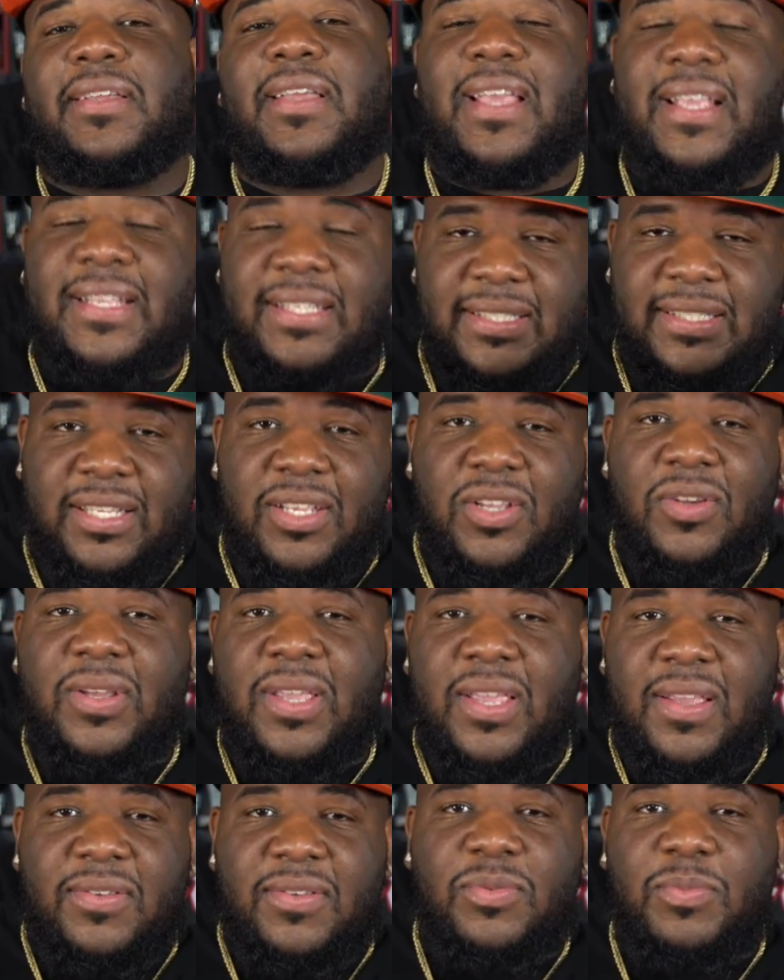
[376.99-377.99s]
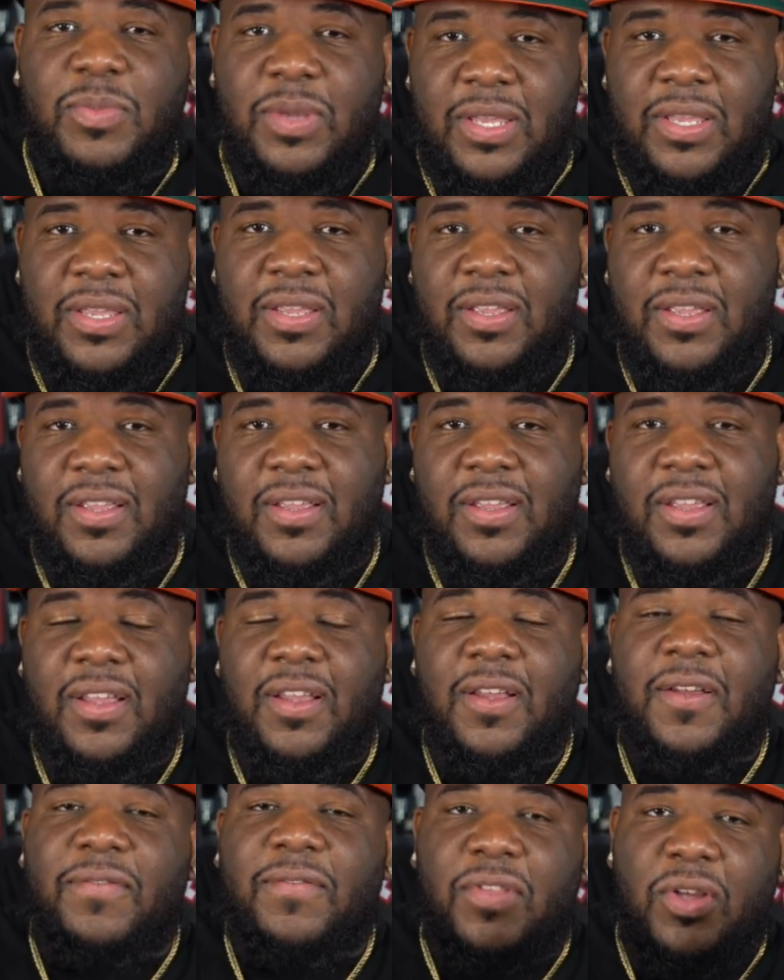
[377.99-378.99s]
It still gives me
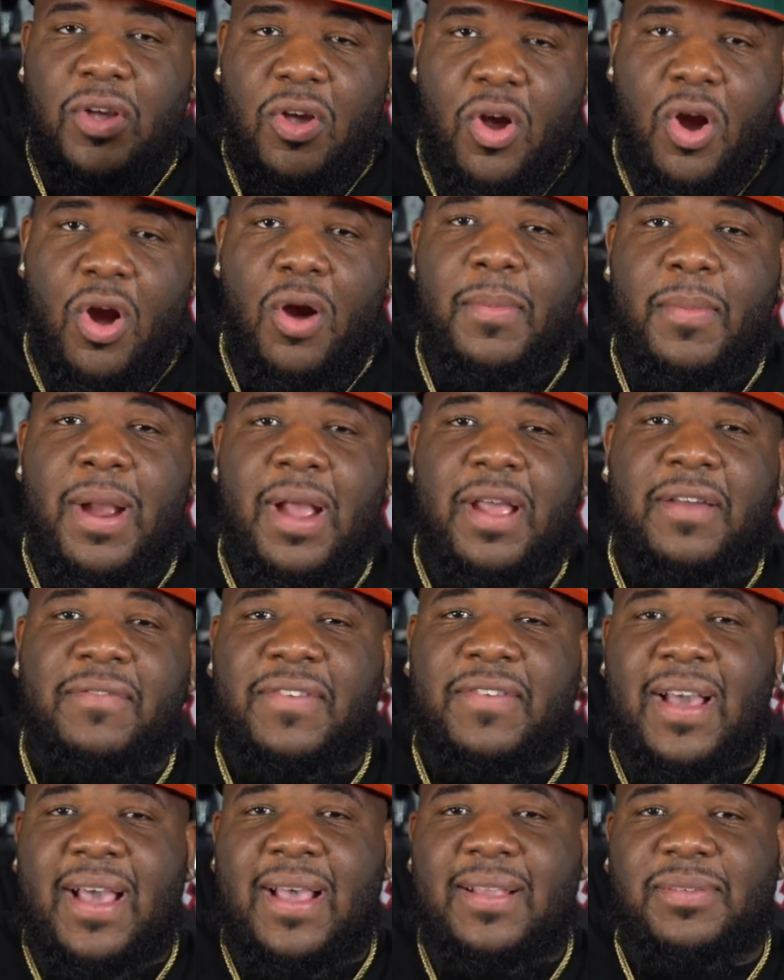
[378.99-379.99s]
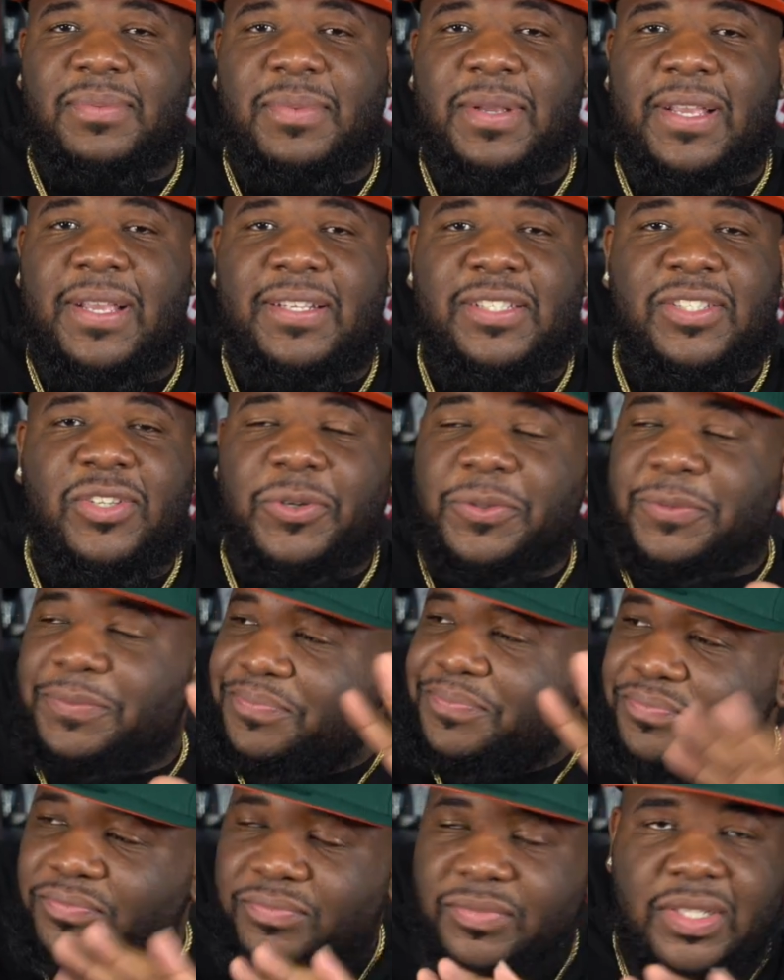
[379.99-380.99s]
the Carmine vibes, man. So
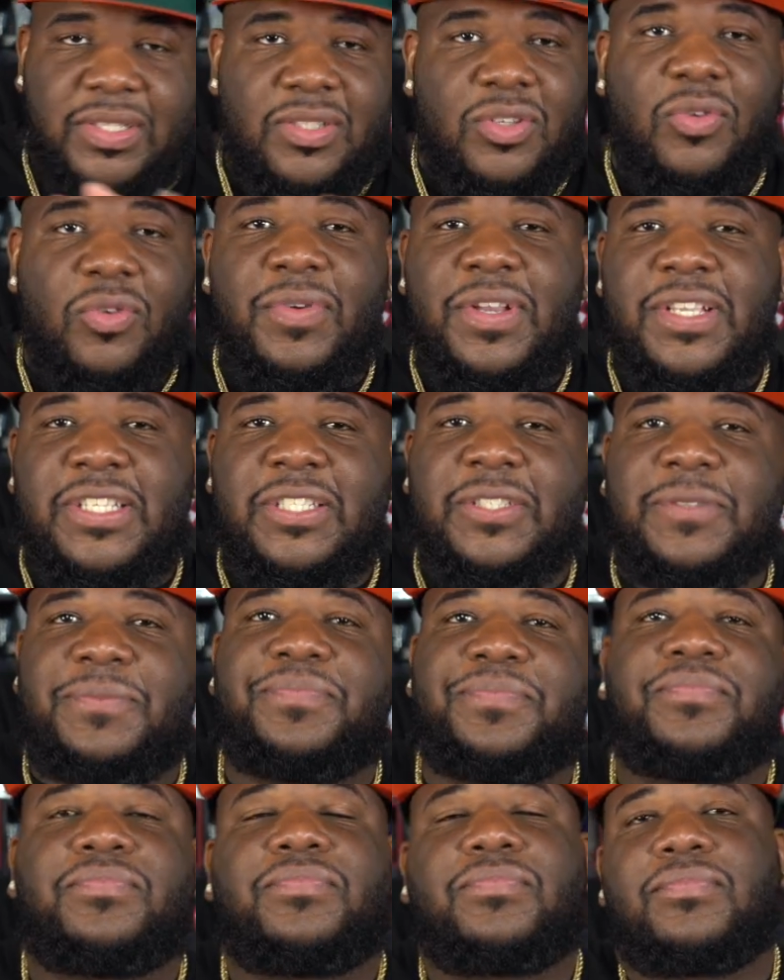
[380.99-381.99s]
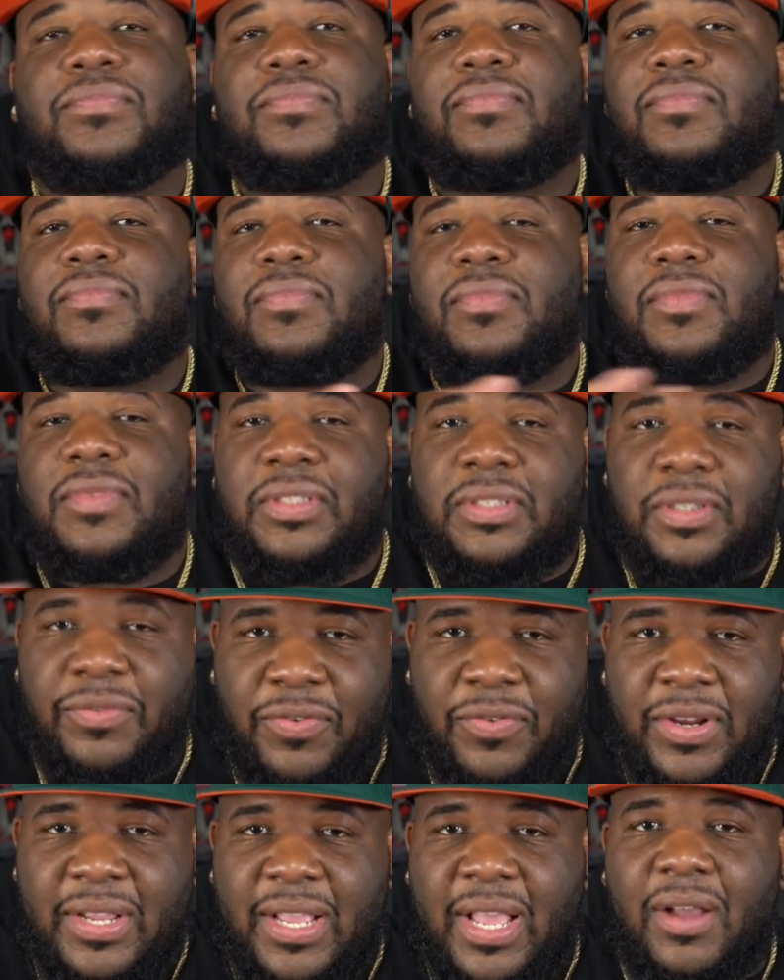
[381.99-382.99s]
there's no reason to
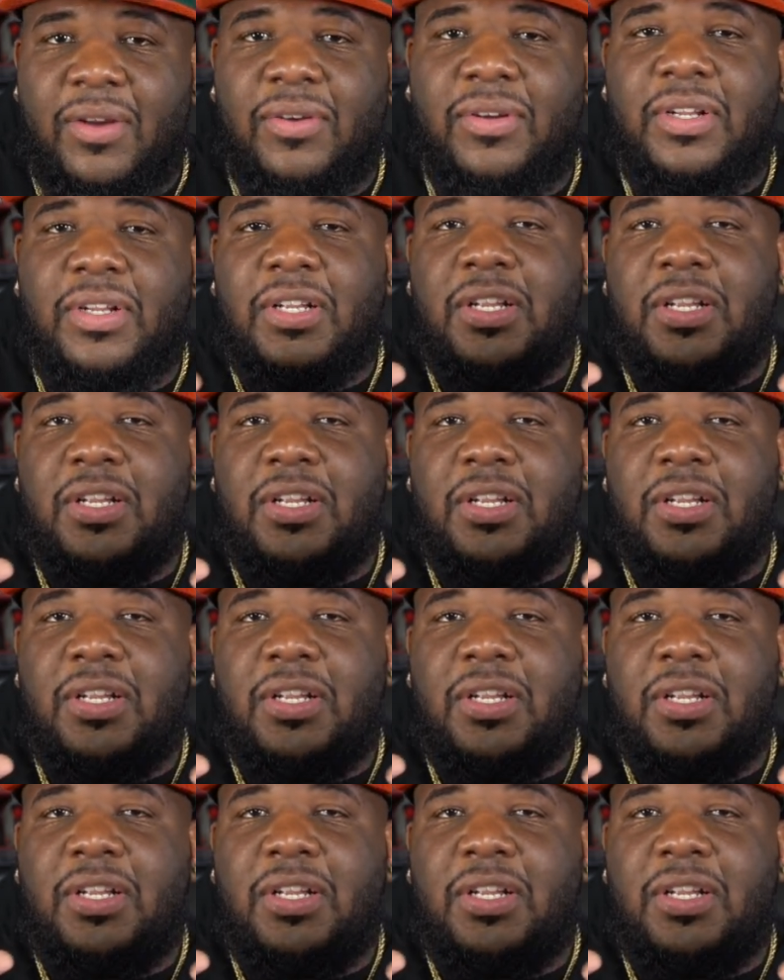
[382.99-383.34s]
freak out.